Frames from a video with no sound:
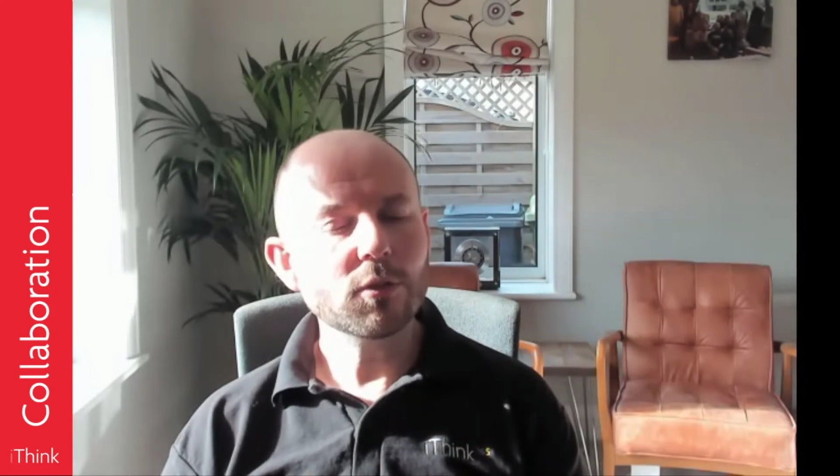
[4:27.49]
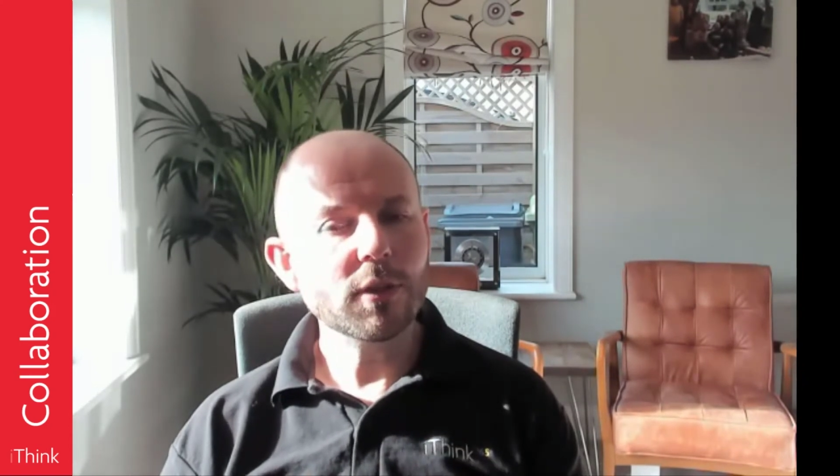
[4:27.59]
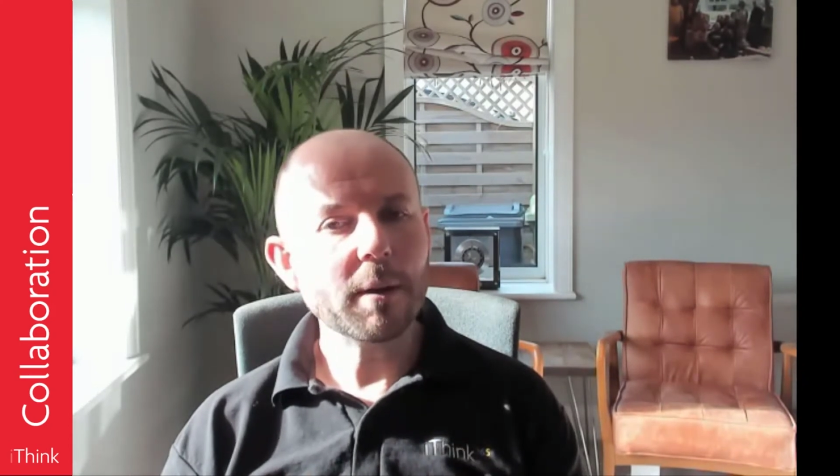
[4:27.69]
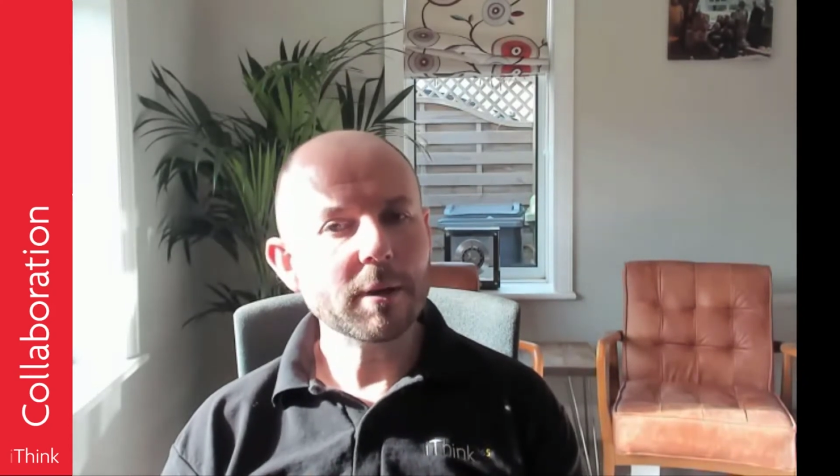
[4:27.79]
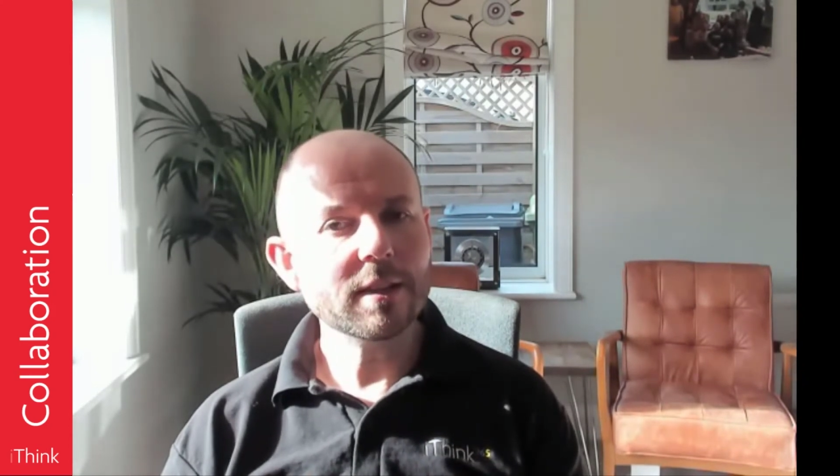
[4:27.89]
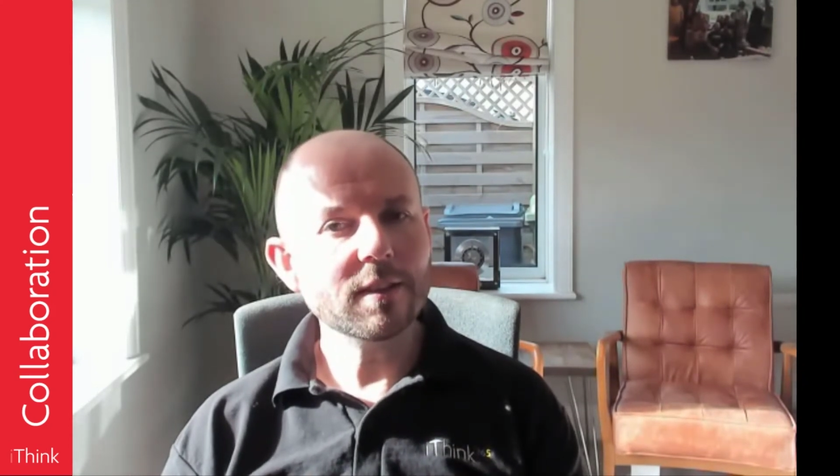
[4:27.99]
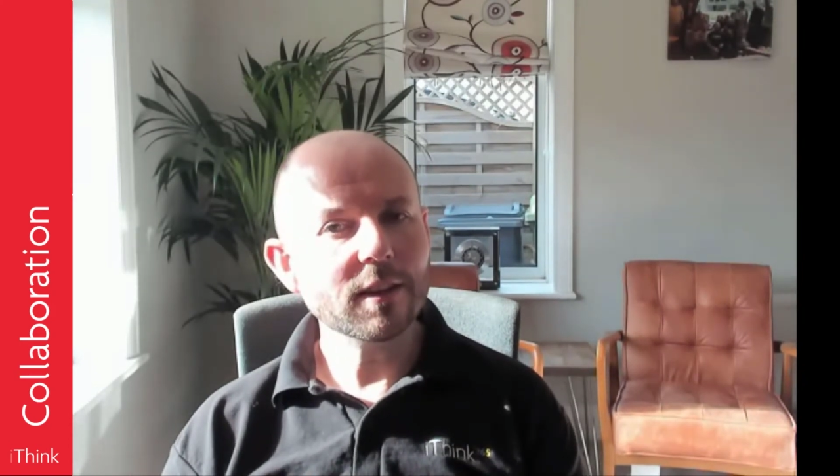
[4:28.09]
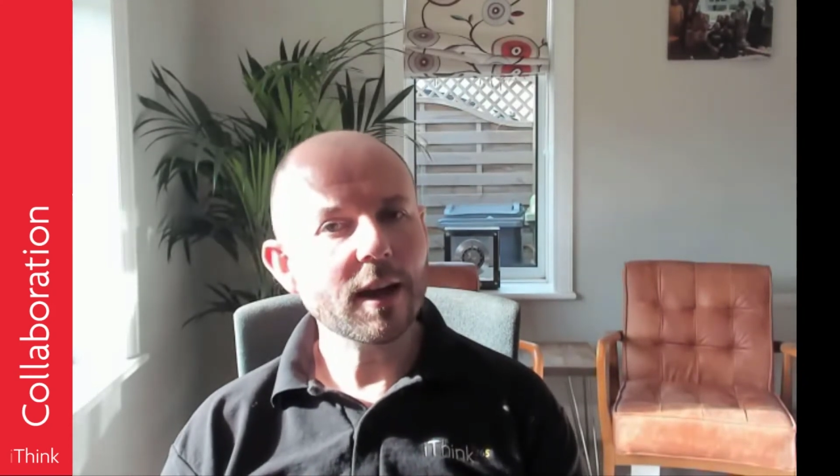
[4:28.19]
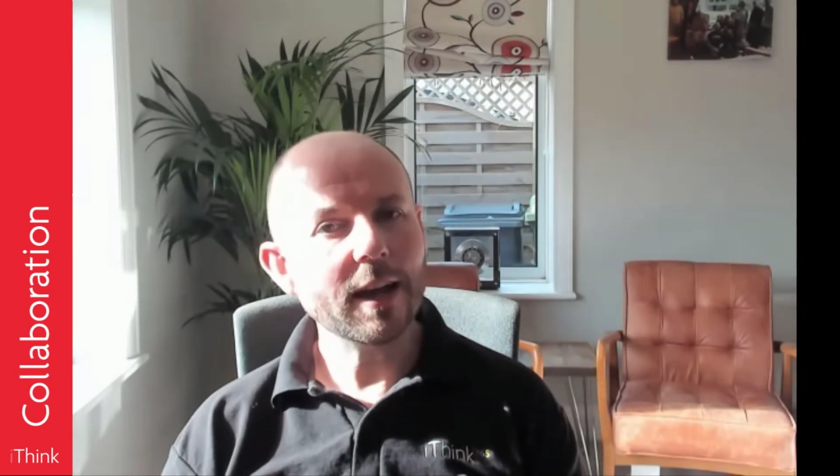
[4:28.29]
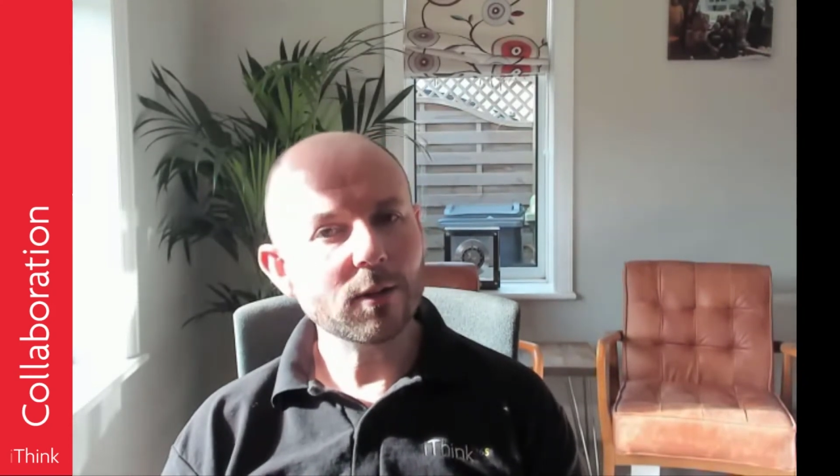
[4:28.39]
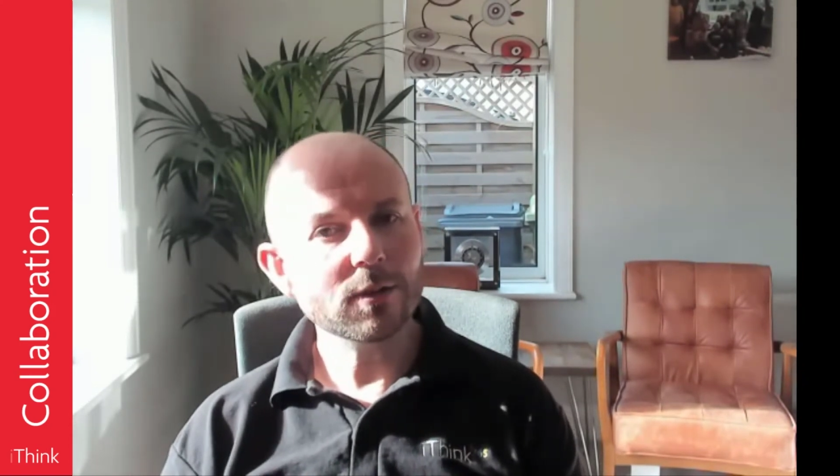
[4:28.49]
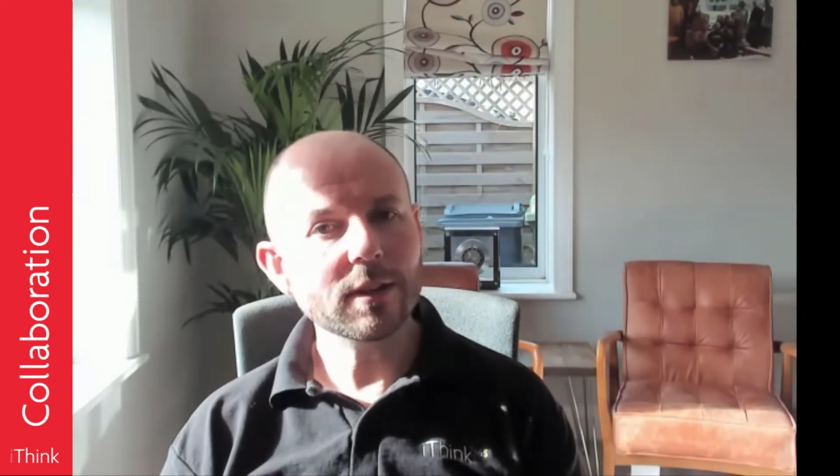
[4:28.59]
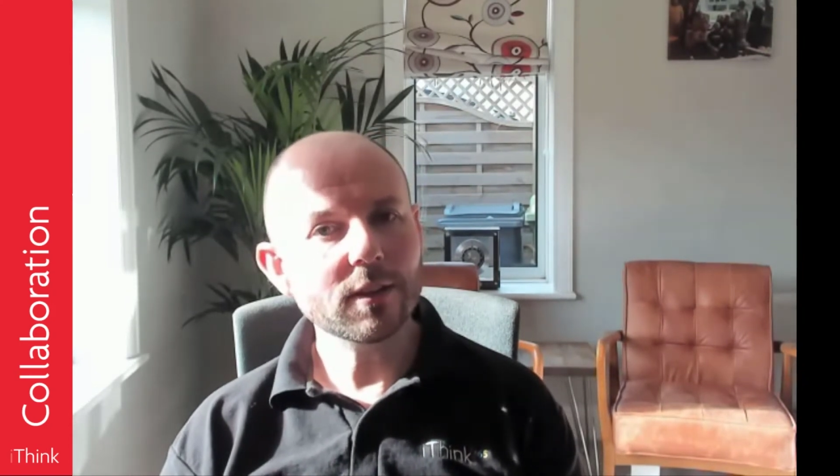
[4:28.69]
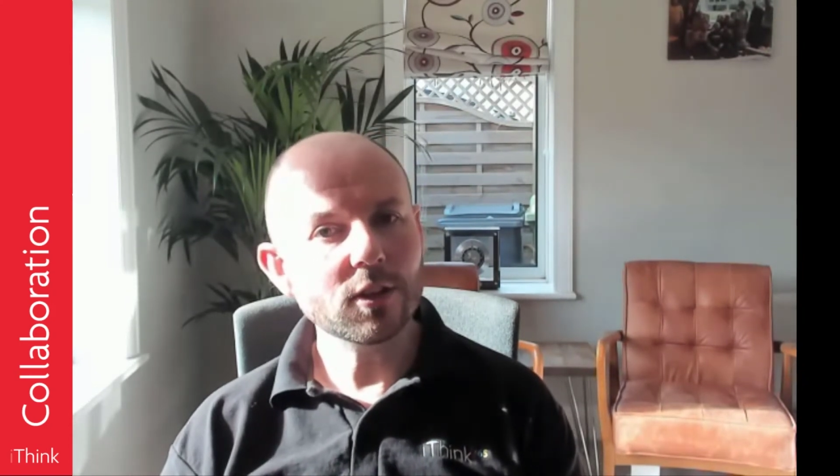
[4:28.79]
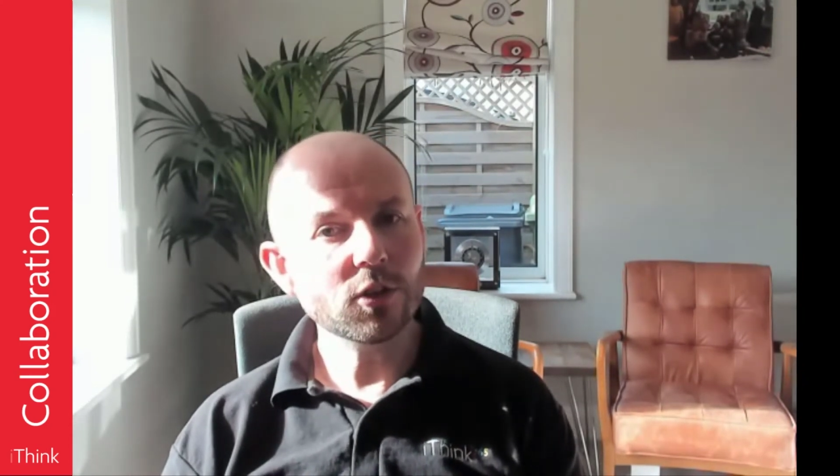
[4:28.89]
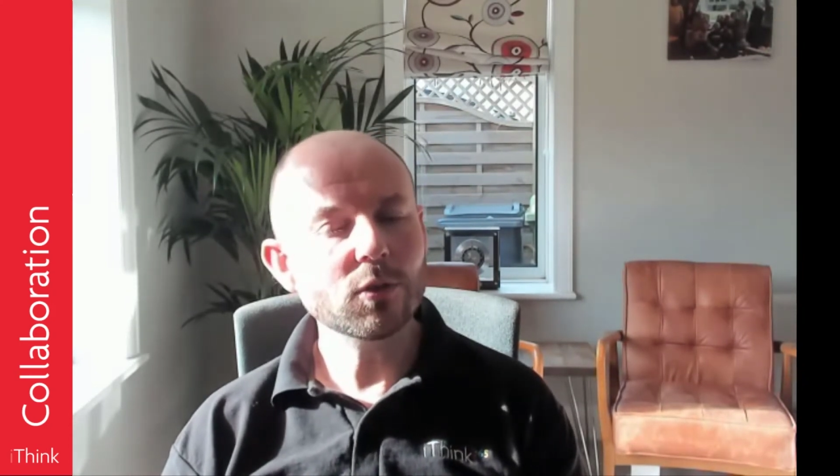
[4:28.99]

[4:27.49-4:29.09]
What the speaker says: through that meeting are held in